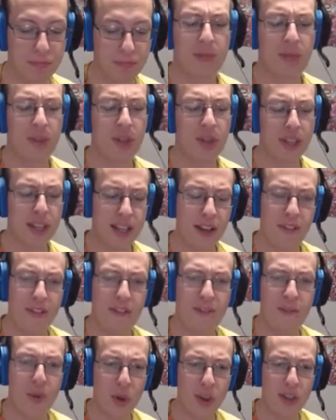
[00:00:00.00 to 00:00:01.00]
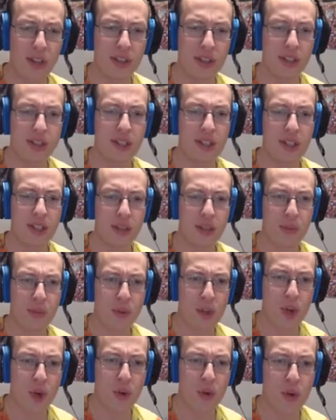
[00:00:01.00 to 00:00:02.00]
Looking at foils,
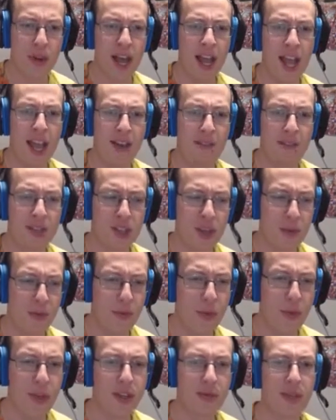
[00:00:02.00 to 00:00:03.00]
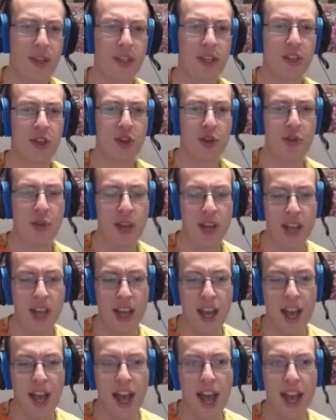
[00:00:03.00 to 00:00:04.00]
I have some foils in my cube.
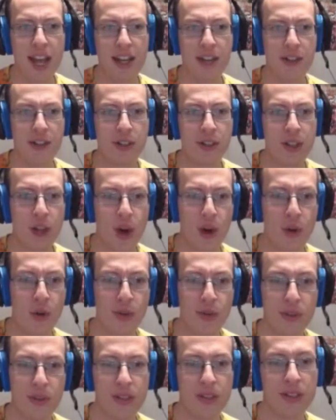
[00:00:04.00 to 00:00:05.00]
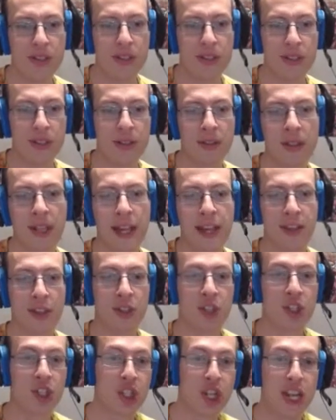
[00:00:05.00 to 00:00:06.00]
I don't
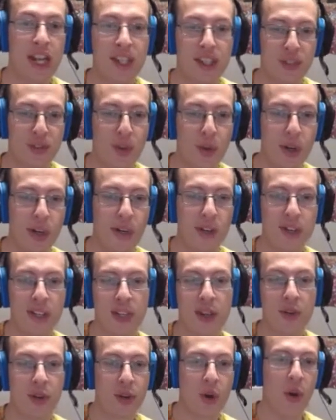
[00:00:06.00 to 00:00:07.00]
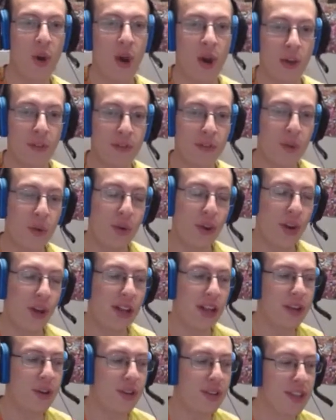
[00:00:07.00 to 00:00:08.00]
like chase foils. I don't go all foil.
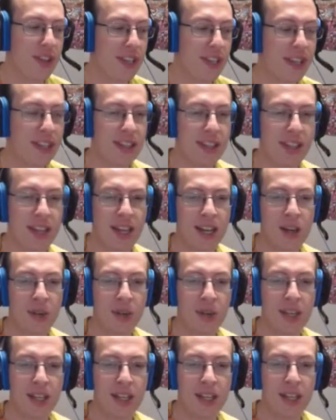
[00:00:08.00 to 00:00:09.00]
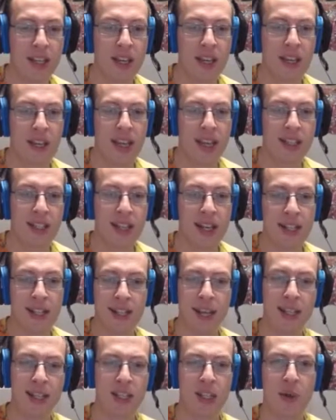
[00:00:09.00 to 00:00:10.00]
I don't think it
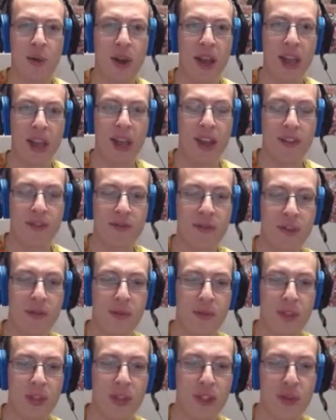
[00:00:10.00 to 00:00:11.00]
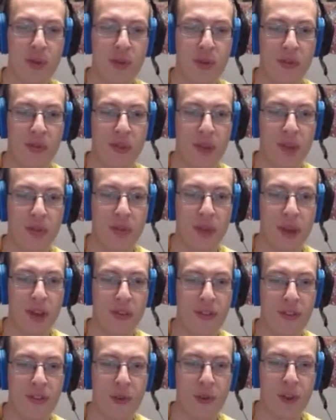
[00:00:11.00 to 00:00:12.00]
takes away from the cube if you don't have
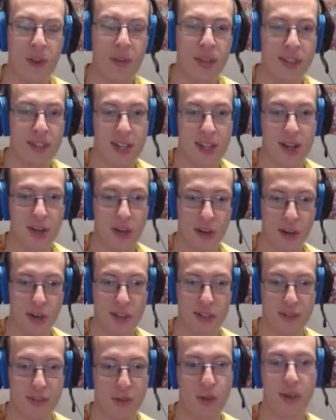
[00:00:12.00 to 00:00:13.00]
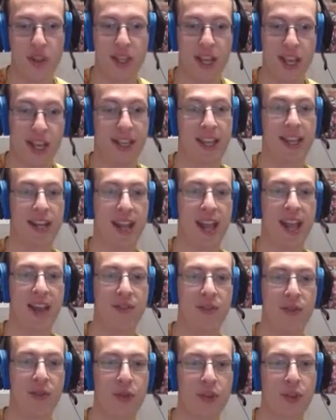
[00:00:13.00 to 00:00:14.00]
a foil, because not all cards, of course, can have
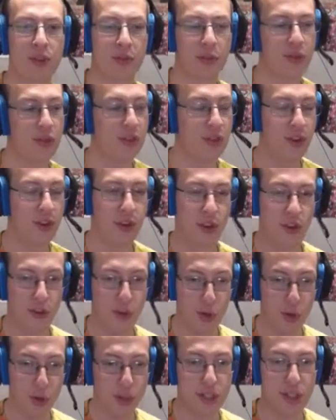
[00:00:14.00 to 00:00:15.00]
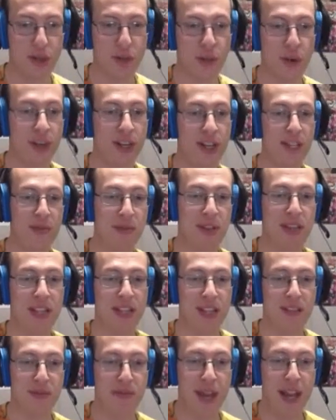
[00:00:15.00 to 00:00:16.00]
a foil, because foils that weren't in the
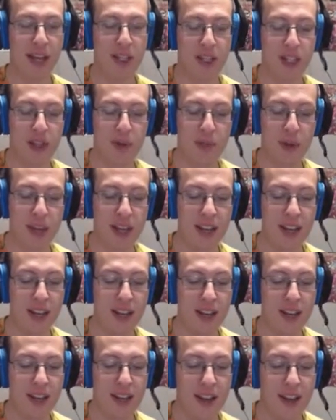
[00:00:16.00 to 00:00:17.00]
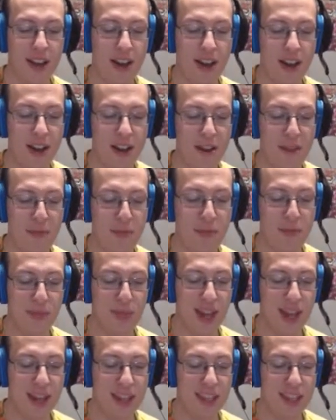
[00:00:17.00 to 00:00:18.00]
beginning of Magic. But
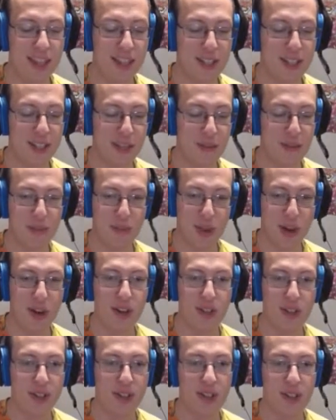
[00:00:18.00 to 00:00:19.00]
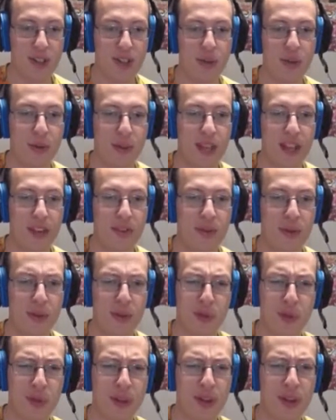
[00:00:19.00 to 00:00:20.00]
I think some cards it's cool to have
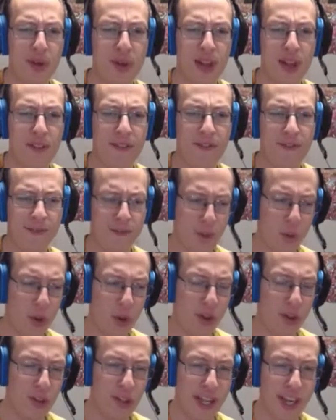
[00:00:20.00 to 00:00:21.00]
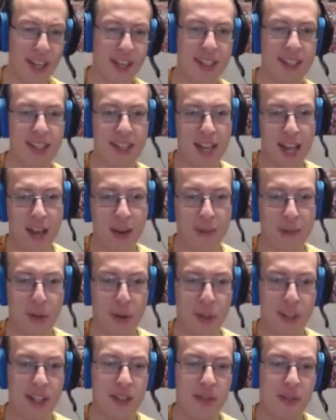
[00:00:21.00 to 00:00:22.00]
foils, but don't have foil lands and
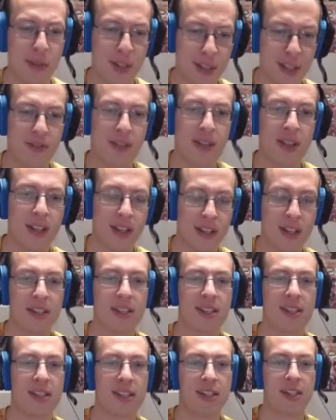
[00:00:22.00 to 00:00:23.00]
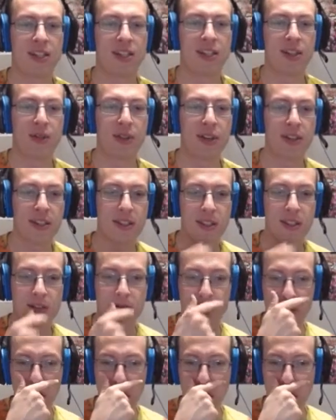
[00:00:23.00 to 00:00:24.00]
non-foil lands because of inconsistency reasons
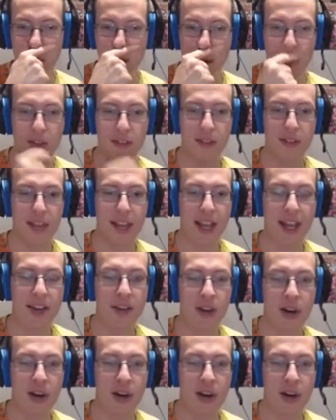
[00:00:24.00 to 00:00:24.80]
of land